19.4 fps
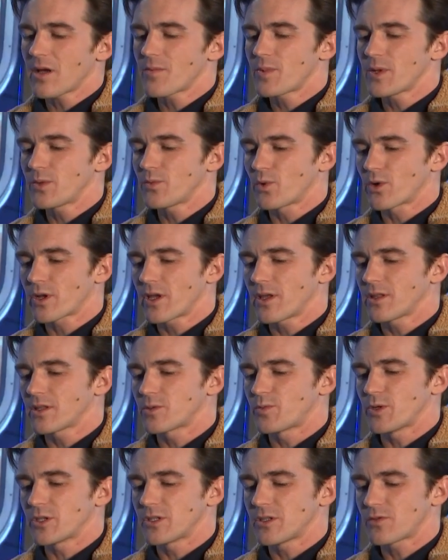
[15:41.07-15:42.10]
I've been working in this
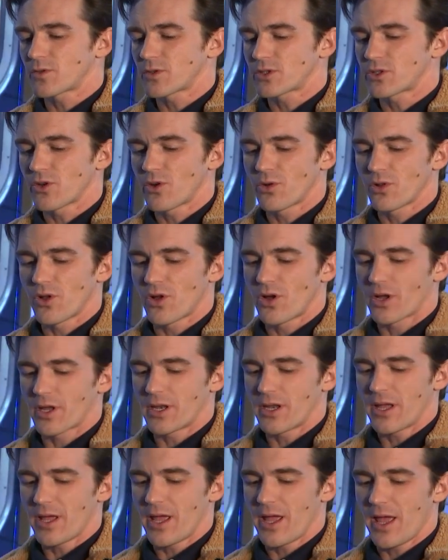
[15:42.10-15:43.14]
business for so
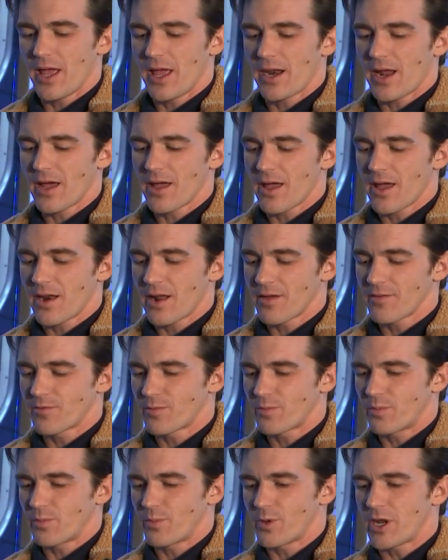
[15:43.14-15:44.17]
long, and I've
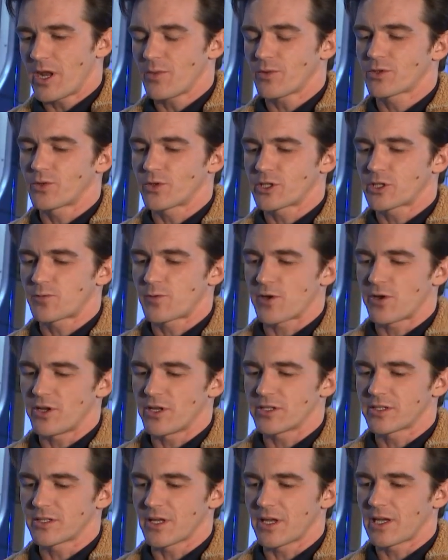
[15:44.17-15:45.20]
been able to
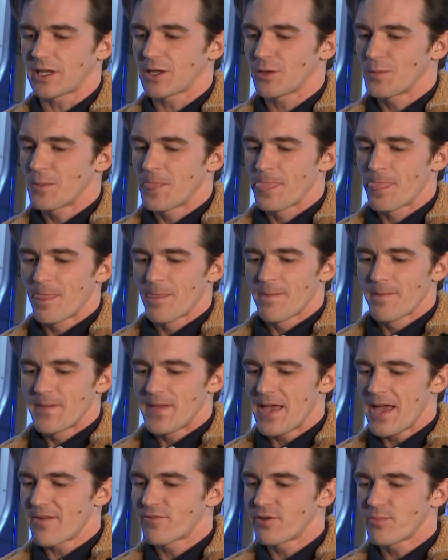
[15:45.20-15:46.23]
experience like
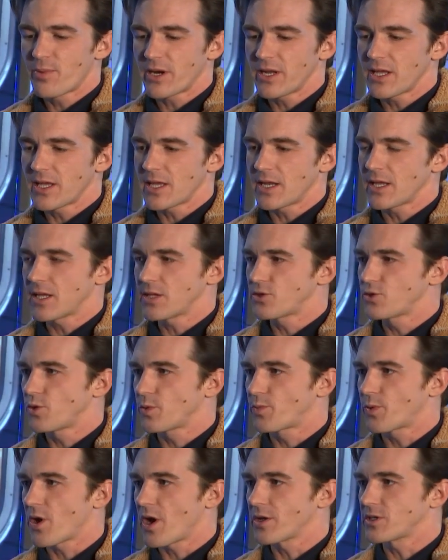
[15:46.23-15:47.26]
everybody getting into a
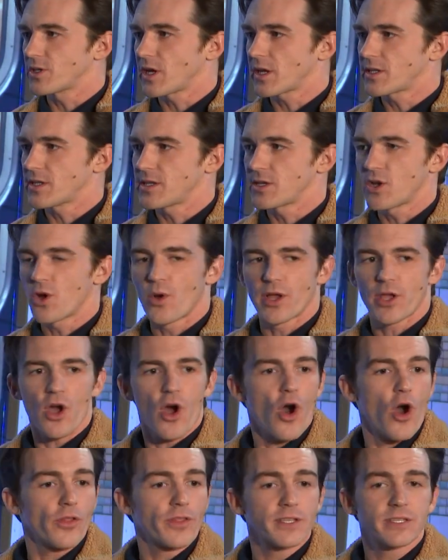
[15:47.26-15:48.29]
project and going,
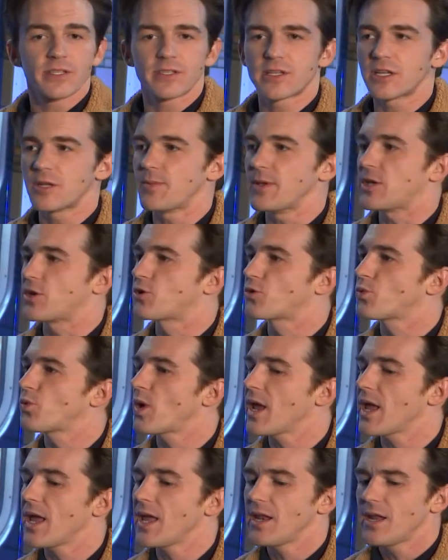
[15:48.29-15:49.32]
oh, this is going to be
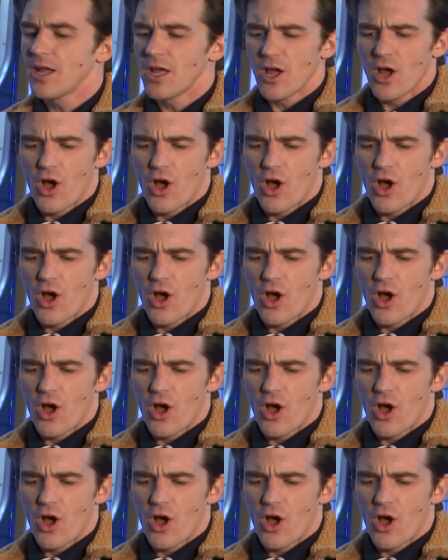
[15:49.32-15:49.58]
great.